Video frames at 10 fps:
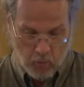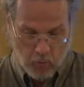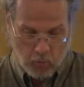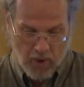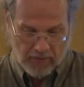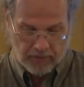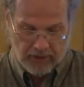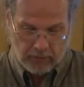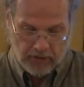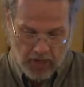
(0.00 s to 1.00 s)
While the
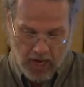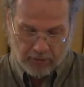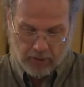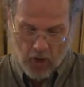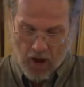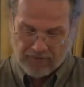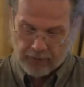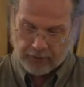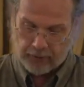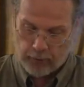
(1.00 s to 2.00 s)
secret doctrine
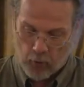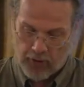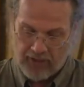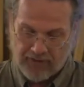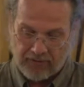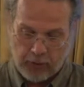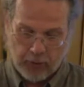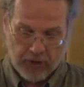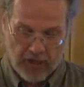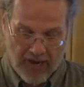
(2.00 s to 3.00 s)
offers a story of
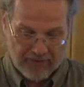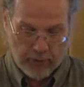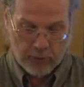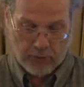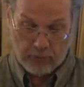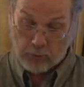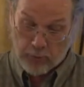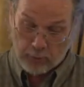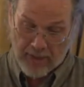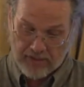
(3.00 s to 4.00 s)
involution and evolution through
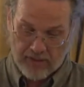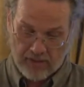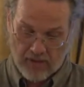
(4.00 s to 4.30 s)
root races,